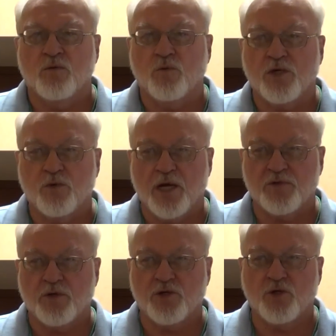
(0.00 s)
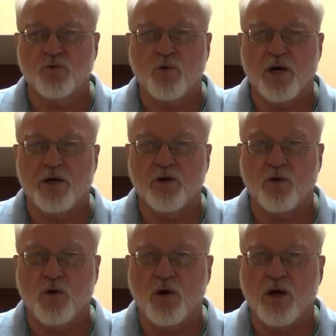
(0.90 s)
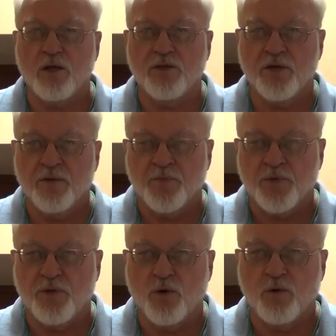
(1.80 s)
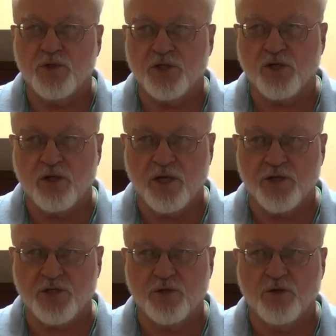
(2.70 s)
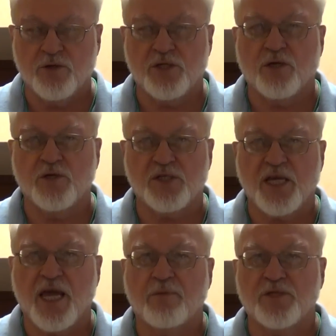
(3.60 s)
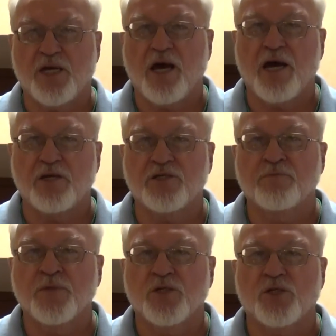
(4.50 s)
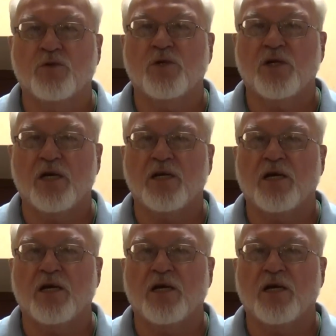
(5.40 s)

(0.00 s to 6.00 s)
when you have structured water, all those clusters are the same size, so you get